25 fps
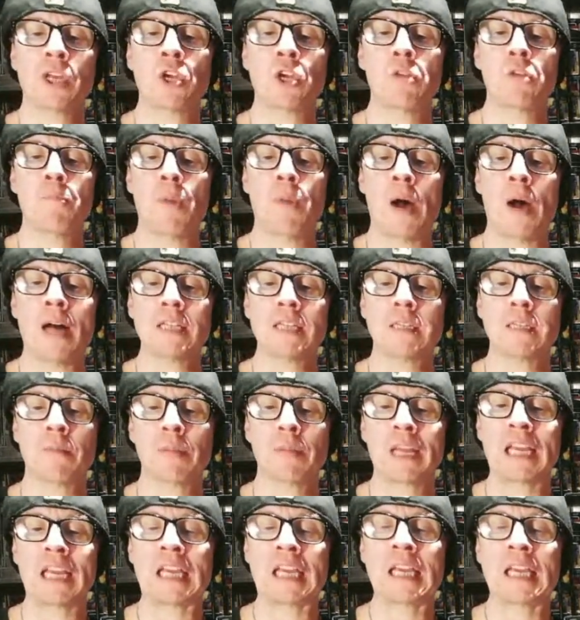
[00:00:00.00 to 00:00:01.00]

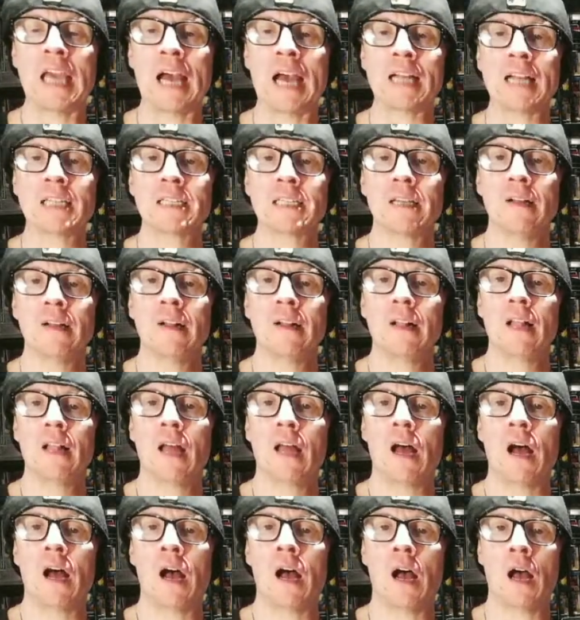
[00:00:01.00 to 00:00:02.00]
possibly get
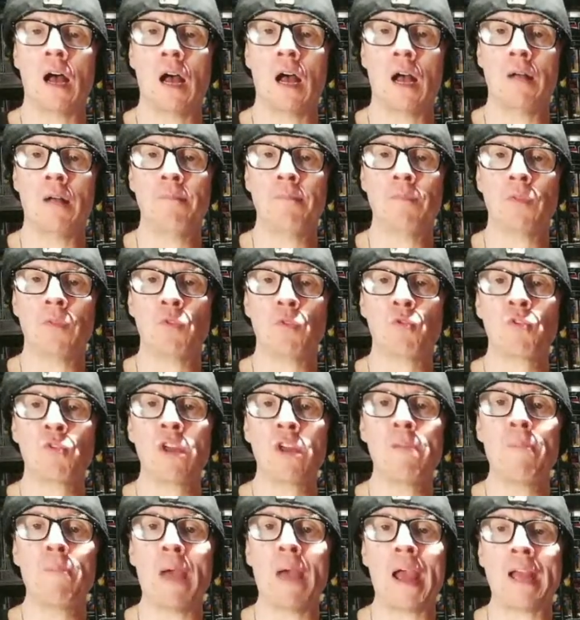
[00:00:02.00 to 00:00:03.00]

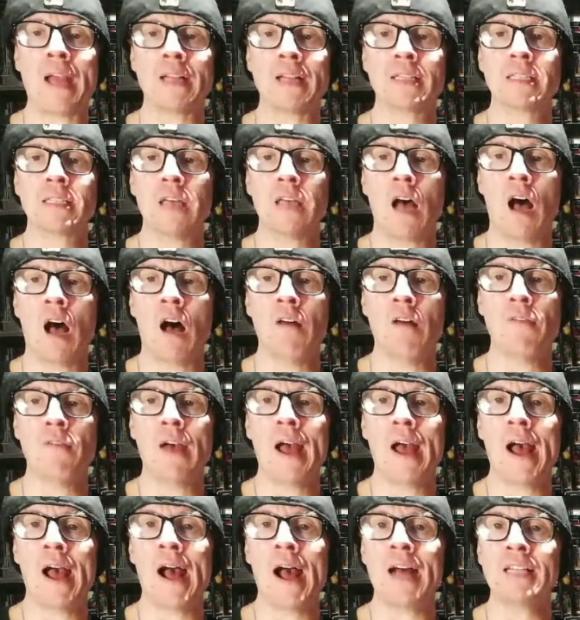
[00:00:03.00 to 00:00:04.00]
repaints of
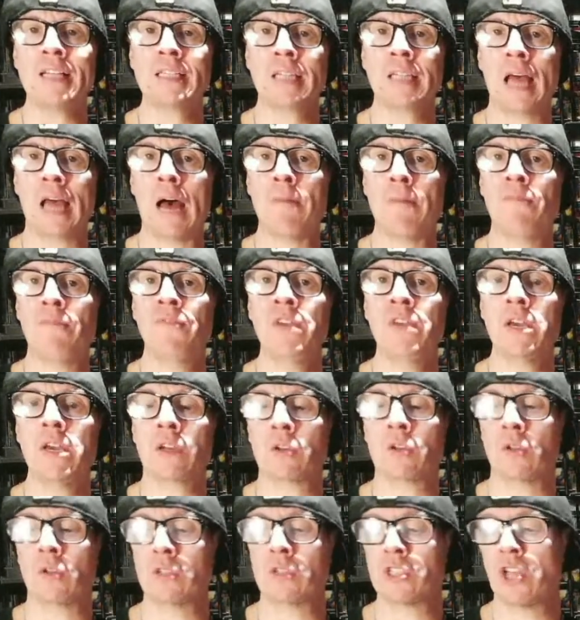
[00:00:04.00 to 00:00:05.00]
HasLab
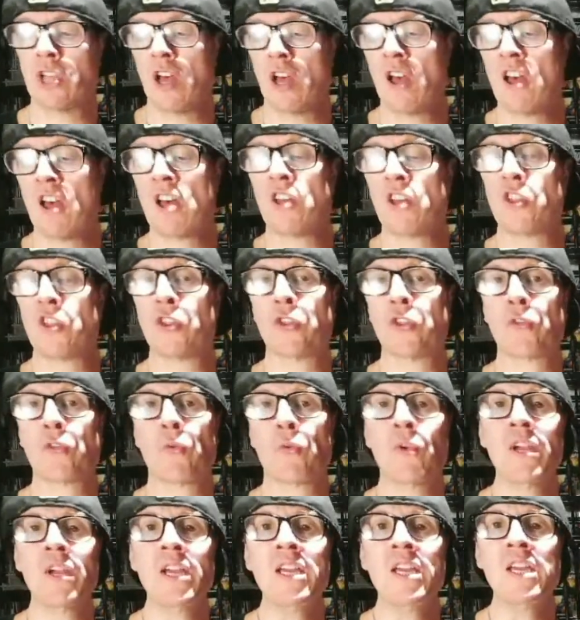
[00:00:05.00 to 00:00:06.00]
vehicles
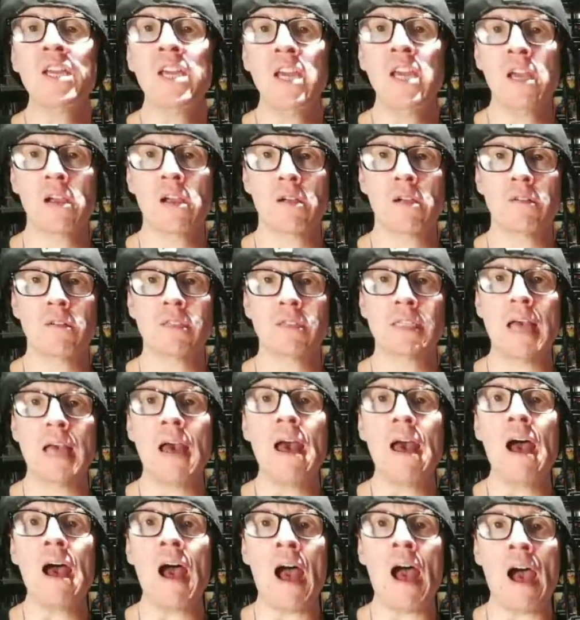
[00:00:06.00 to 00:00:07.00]
3 years
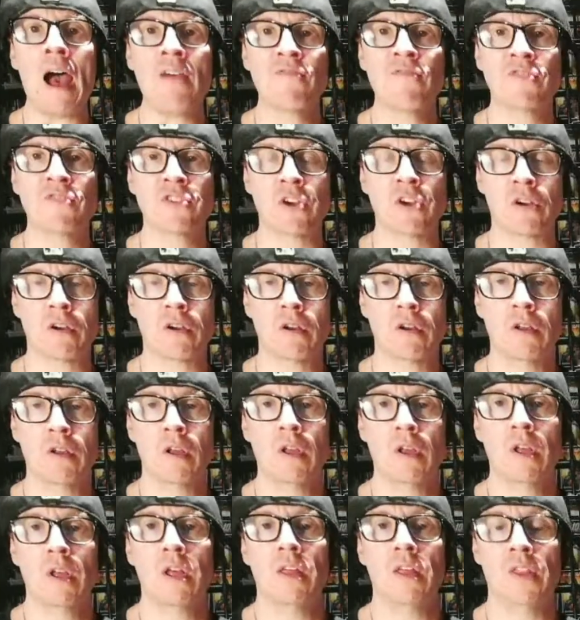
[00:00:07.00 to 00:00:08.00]
after
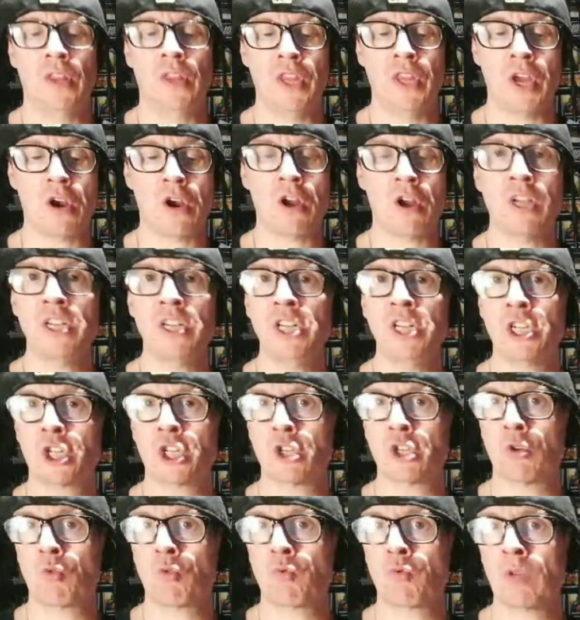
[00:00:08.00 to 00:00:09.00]
their
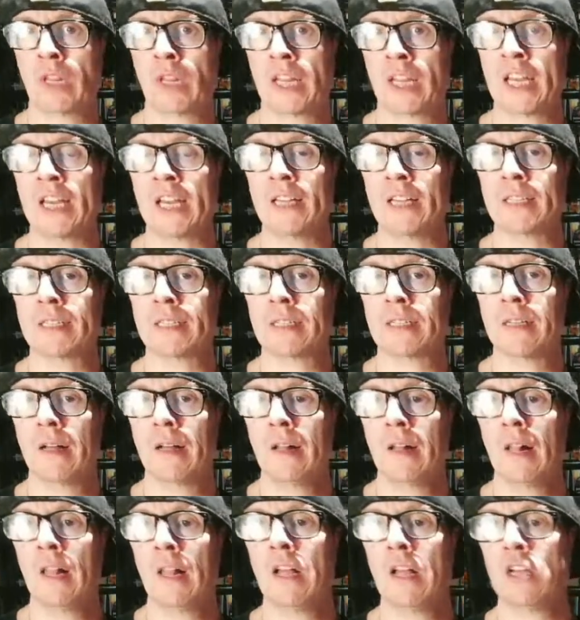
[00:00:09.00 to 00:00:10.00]
initial release.
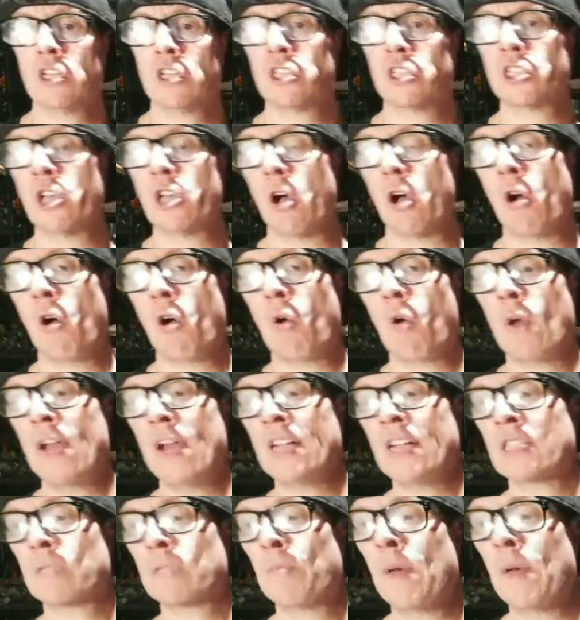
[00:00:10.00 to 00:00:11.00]
So
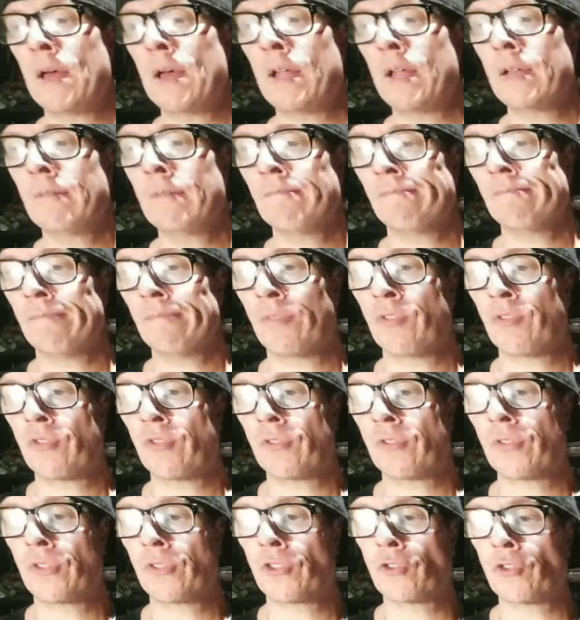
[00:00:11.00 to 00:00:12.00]
it's been
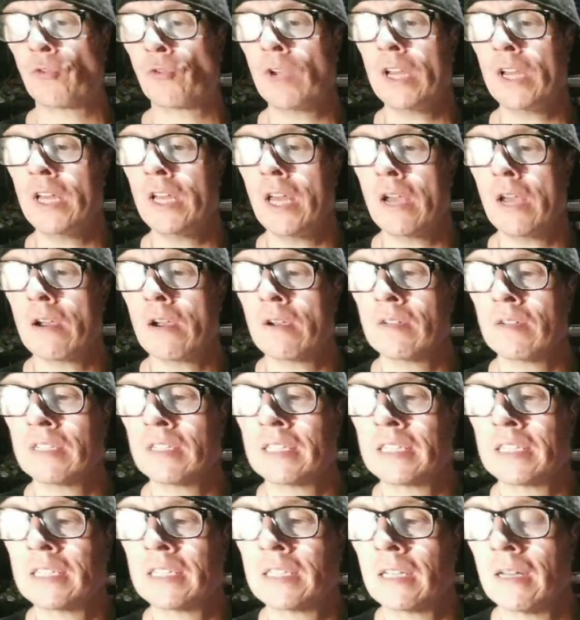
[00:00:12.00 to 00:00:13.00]
3
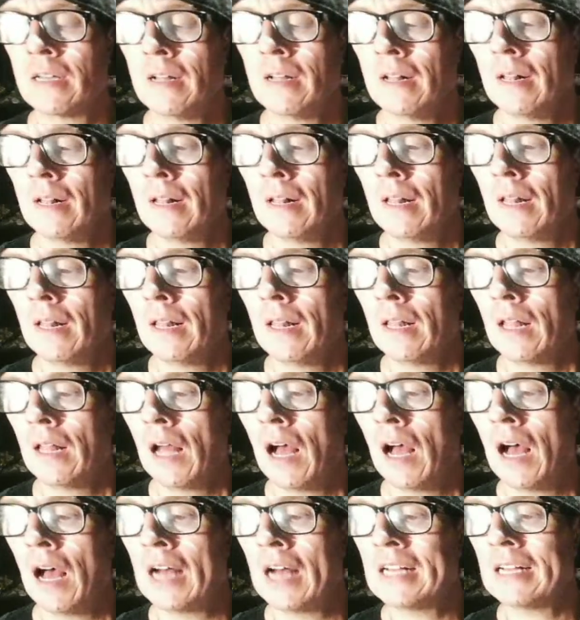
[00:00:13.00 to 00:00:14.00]
years
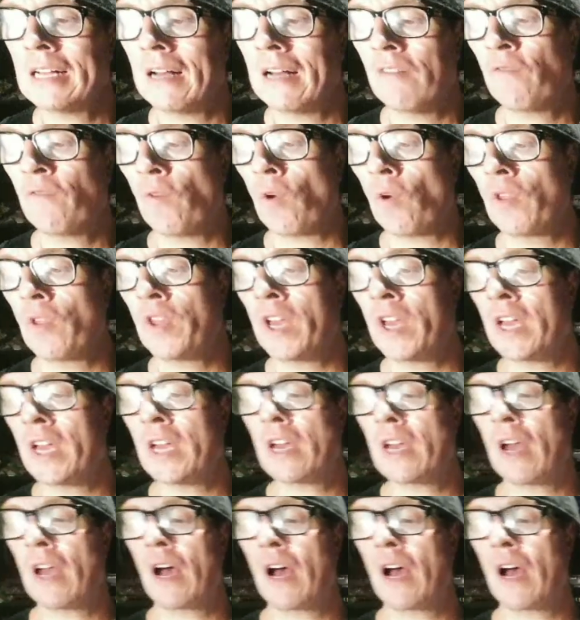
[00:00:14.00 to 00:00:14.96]
for the